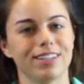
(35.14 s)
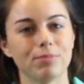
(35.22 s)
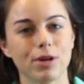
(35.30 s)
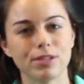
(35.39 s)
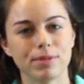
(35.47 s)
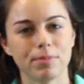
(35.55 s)

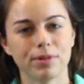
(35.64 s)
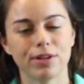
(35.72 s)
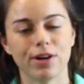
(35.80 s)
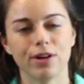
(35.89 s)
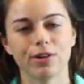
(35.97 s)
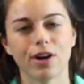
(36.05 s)
Most people
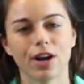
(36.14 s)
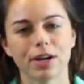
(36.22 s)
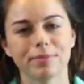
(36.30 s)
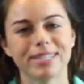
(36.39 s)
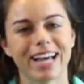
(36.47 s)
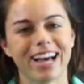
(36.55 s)
know
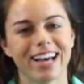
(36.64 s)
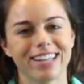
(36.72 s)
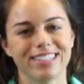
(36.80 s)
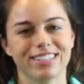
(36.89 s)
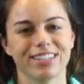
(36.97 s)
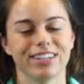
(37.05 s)
carbs
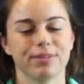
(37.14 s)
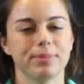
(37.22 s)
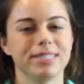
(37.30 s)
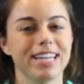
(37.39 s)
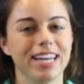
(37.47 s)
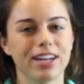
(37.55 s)
as your
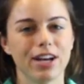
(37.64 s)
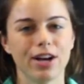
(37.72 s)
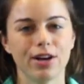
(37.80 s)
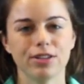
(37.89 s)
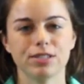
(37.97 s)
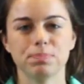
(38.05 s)

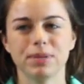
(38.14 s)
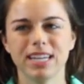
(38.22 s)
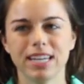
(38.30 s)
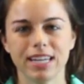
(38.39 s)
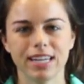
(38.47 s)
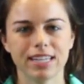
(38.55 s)
potatoes,
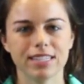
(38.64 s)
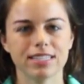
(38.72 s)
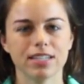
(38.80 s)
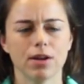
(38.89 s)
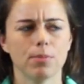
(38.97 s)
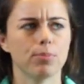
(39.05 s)

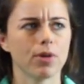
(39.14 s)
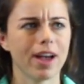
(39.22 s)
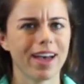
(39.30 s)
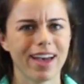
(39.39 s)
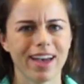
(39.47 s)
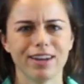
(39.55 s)
peas,
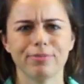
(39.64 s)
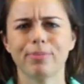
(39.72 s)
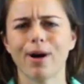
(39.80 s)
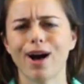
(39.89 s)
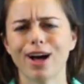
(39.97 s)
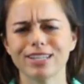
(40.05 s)
bread,
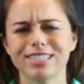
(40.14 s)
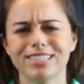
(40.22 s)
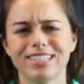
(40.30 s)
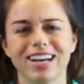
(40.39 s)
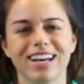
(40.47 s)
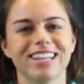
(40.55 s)

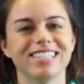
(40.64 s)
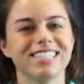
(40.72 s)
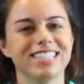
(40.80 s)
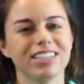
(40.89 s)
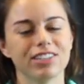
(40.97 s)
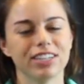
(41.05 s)
pasta,
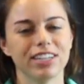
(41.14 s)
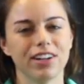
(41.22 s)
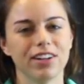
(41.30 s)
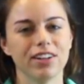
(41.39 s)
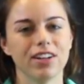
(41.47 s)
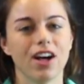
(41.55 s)

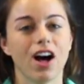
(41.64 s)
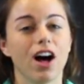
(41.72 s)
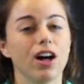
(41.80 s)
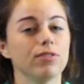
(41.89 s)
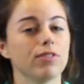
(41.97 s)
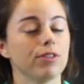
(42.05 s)
cereal.
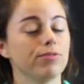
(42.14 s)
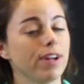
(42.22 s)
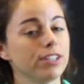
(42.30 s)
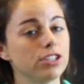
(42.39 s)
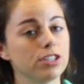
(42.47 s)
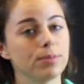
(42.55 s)
All of our
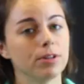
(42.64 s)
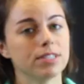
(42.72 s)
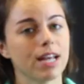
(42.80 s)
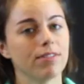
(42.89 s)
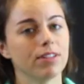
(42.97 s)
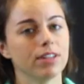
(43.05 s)

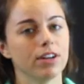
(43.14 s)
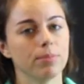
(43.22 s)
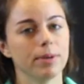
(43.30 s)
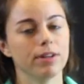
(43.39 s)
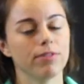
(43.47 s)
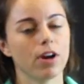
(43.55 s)
vegetables have a little
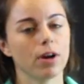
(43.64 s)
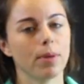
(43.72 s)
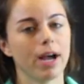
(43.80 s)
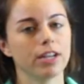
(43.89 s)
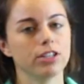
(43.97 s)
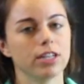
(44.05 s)
bit of
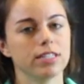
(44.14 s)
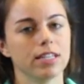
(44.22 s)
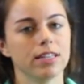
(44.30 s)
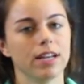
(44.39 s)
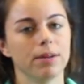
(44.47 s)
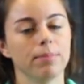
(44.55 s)
carbohydrates
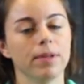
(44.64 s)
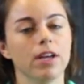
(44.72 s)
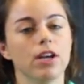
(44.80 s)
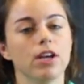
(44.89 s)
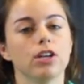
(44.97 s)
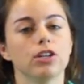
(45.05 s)
in them.
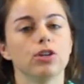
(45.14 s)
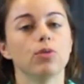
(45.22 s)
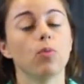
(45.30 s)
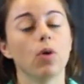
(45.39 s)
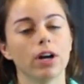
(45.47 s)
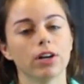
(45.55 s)
You
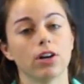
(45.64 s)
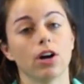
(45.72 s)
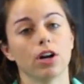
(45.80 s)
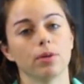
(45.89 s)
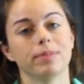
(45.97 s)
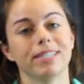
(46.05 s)
want
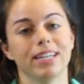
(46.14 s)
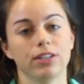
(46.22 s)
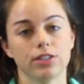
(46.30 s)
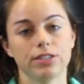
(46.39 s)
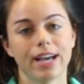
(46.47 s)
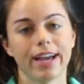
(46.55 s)
carbs in
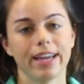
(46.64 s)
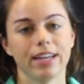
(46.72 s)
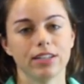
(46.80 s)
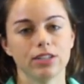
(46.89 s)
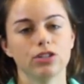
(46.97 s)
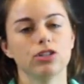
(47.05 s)
your diet.
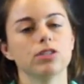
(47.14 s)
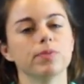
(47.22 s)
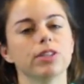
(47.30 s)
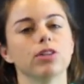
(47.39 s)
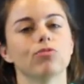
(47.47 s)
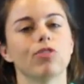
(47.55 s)
You just
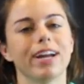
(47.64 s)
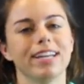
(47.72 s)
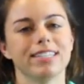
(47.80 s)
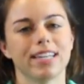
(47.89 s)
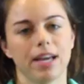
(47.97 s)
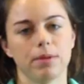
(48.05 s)
want the
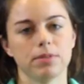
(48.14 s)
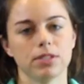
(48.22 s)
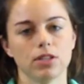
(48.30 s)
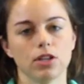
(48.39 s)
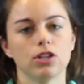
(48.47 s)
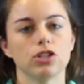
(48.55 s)
right
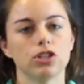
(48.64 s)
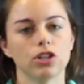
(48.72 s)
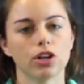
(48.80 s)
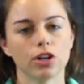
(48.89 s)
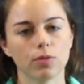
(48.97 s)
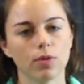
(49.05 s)
types.
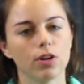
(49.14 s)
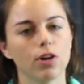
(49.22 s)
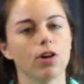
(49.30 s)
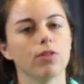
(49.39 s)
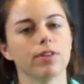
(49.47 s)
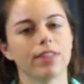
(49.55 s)
Sugar, we'll go
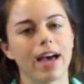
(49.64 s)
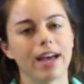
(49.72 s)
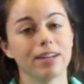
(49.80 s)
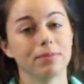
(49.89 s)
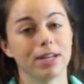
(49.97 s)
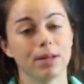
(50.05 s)
over
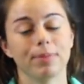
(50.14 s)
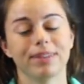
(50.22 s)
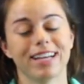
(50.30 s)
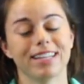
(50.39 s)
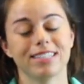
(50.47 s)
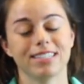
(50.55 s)
that in a minute, but
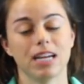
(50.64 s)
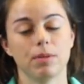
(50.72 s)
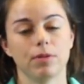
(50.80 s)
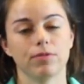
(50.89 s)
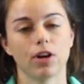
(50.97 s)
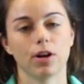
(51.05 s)
that's a
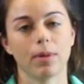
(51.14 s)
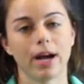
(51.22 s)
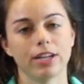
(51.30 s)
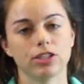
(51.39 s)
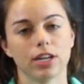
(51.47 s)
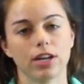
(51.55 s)
type of
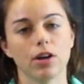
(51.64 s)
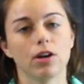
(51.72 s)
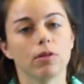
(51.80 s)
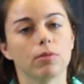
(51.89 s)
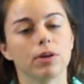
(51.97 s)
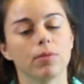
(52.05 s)
carbohydrate.
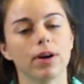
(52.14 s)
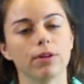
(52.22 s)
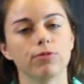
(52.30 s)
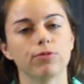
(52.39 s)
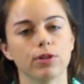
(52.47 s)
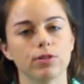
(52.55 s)
We
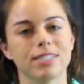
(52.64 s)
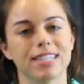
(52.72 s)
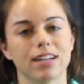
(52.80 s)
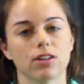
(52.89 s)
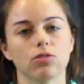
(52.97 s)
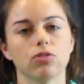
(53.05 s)
want foods
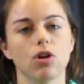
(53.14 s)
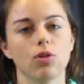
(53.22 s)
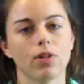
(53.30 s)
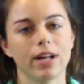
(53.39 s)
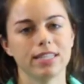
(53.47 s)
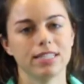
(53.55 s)
that are low
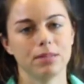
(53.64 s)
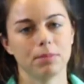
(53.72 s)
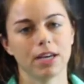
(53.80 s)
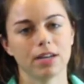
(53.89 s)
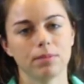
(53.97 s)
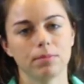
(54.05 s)

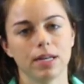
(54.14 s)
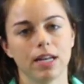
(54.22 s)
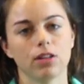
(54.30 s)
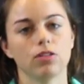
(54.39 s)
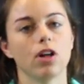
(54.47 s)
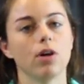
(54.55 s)
glycemic,
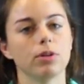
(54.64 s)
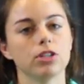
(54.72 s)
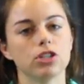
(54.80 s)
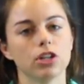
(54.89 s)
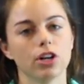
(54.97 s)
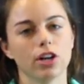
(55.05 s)
meaning low in
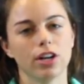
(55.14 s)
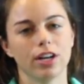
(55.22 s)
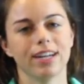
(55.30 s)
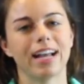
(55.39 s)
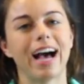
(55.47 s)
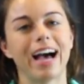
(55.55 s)
sugar
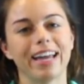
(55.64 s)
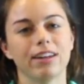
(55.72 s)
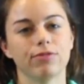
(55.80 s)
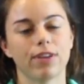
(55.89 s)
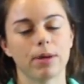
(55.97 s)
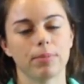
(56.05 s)
and high
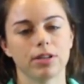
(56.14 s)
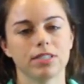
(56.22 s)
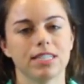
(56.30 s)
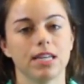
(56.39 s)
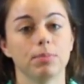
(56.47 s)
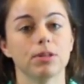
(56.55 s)
in fiber,
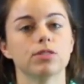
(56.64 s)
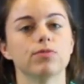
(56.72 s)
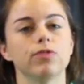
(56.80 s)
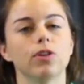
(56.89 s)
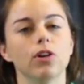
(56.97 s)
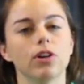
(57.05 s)
to keep us
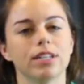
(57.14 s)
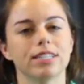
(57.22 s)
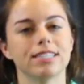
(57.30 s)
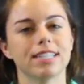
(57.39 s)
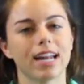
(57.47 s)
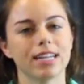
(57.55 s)
full
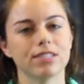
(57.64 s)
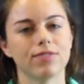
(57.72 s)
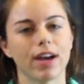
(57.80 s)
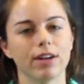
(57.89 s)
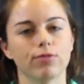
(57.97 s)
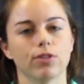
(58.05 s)
and
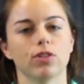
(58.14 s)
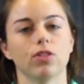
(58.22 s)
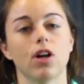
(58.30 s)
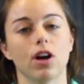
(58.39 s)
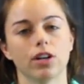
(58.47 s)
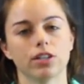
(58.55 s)
satisfied for a
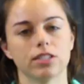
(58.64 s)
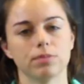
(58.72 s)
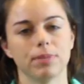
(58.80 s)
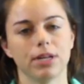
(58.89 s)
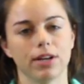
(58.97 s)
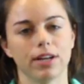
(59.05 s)
longer
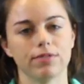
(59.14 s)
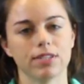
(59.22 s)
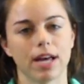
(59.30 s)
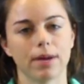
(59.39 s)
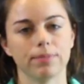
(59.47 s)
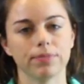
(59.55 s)
period of
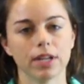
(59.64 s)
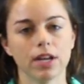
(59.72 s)
time.